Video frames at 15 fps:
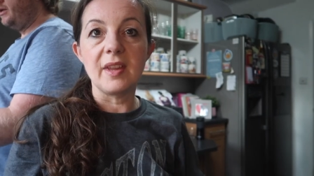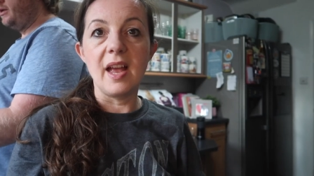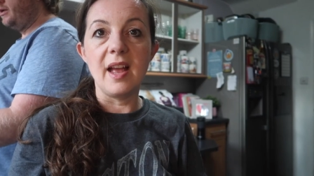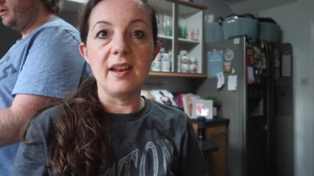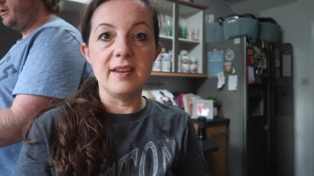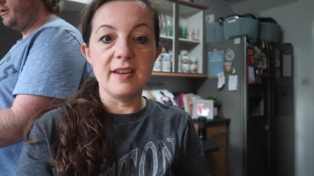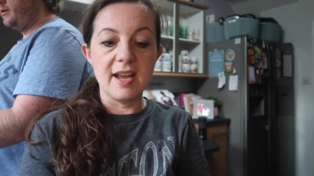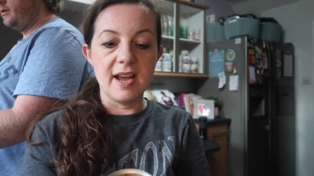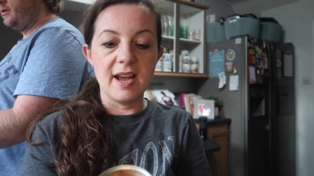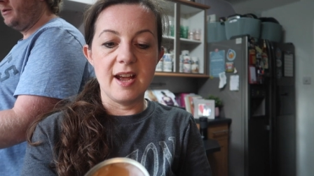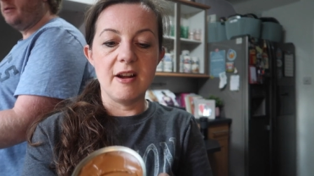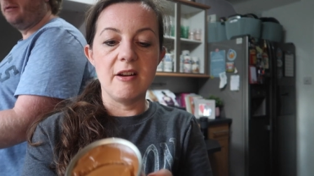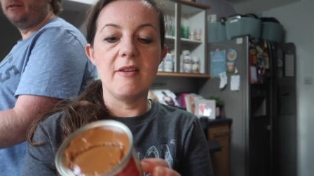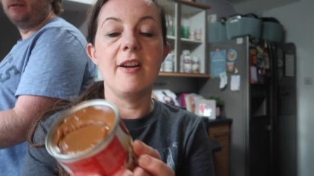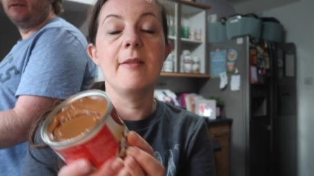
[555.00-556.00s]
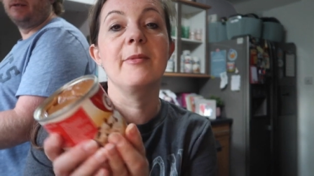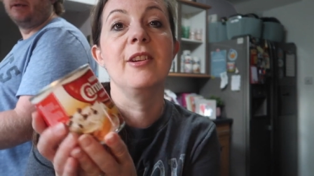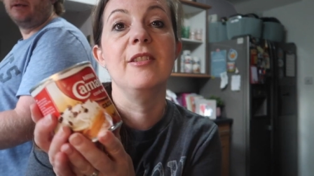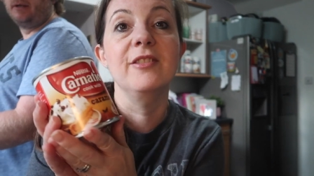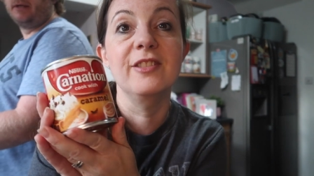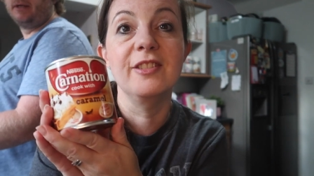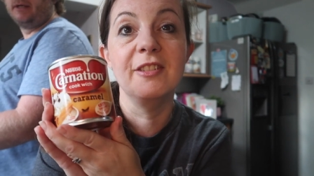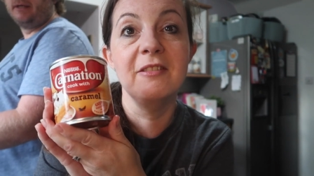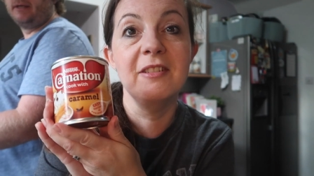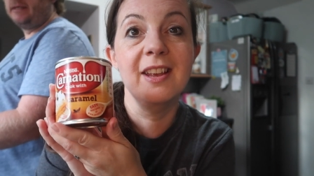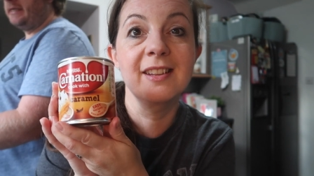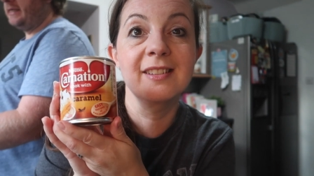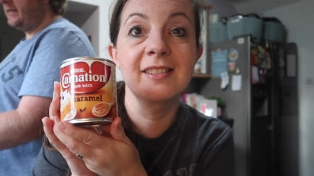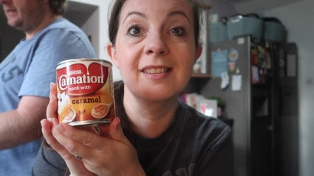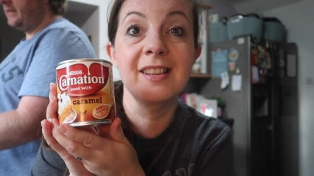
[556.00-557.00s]
And now I'm going to do
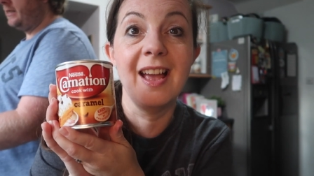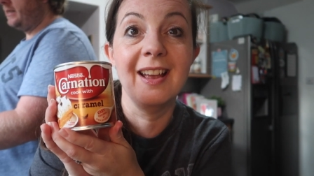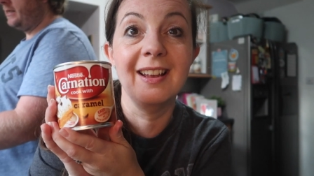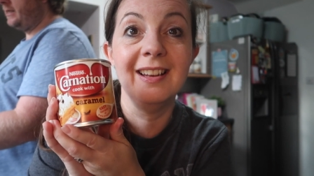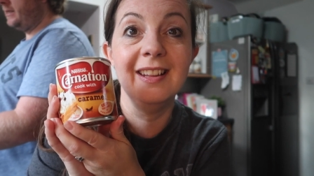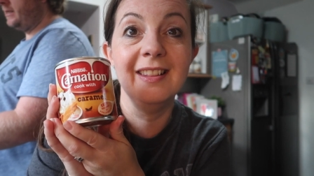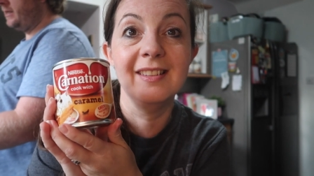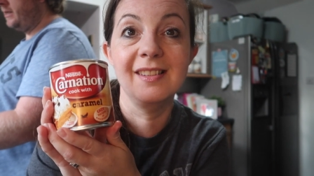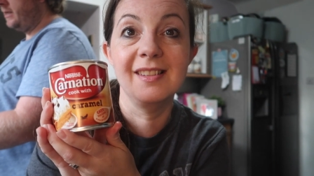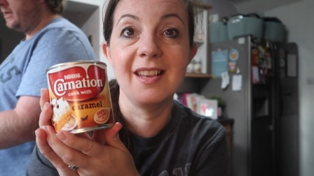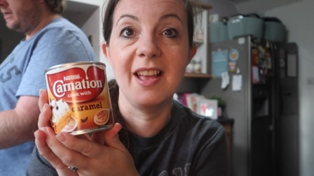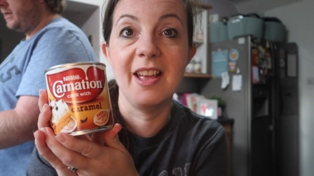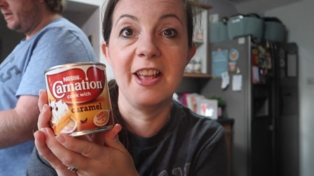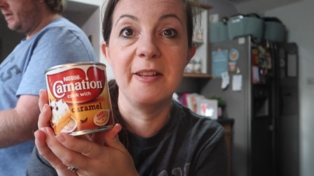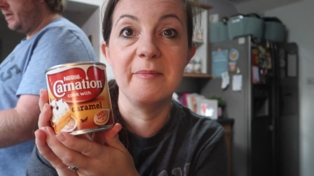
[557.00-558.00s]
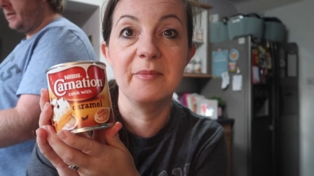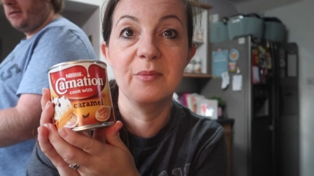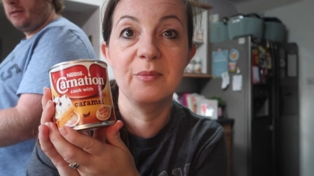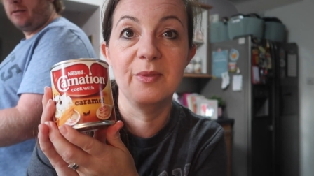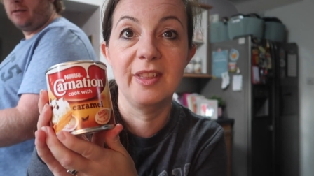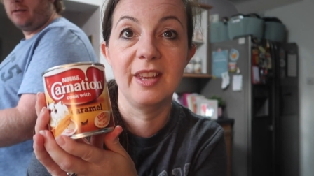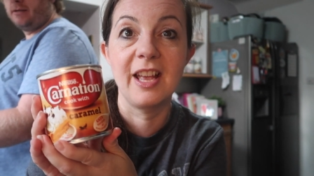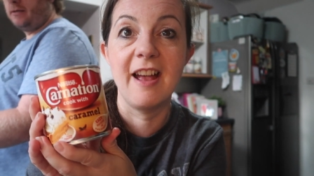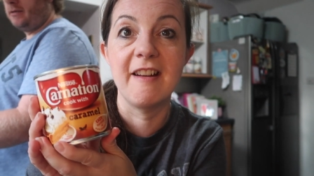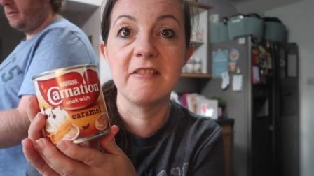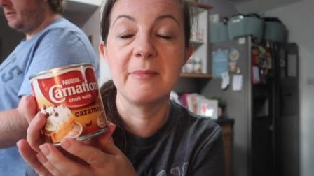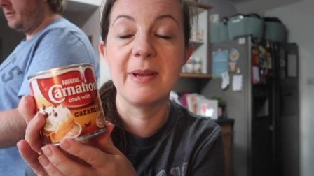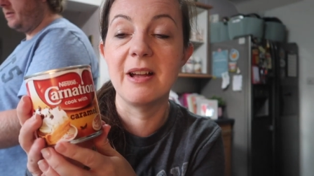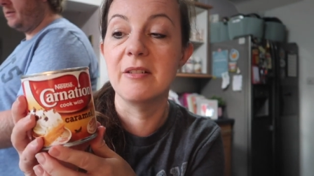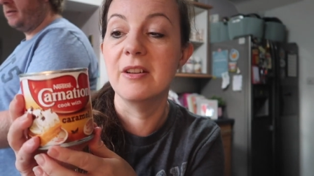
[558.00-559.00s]
exactly the same with the
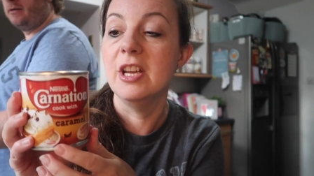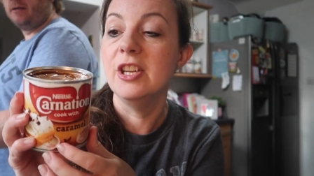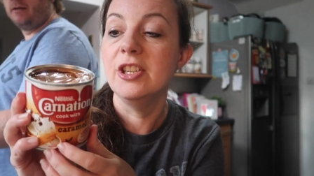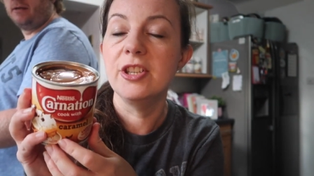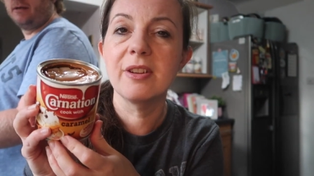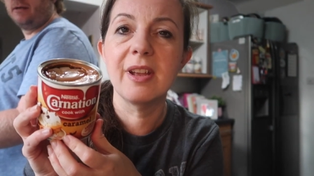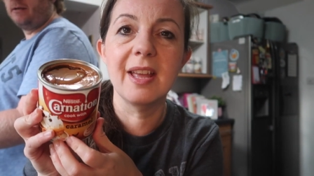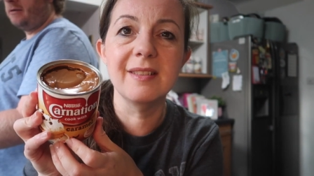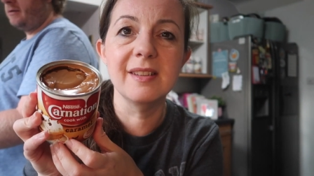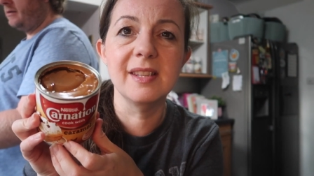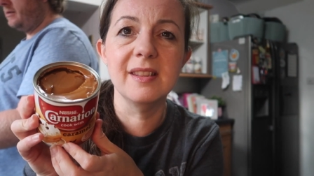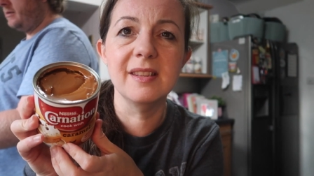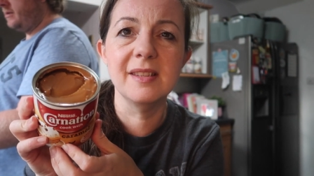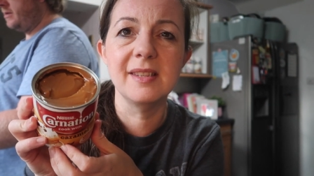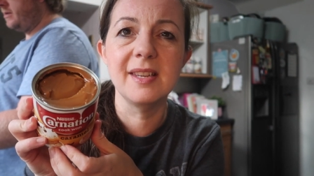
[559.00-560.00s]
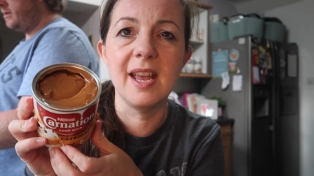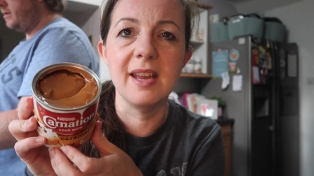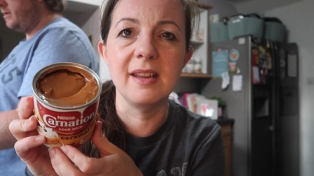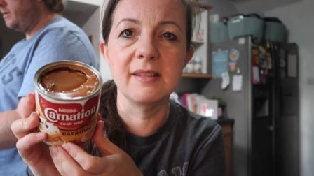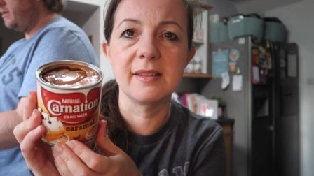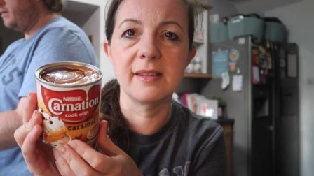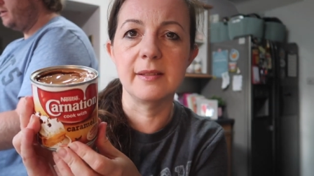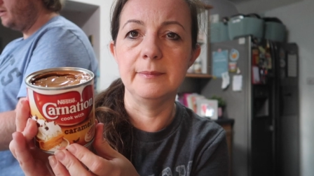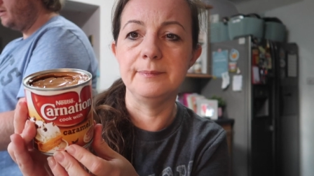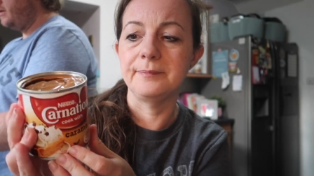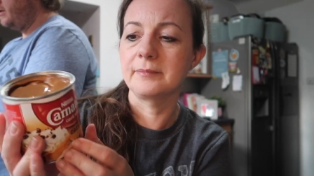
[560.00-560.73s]
caramel. Do you get this in the States?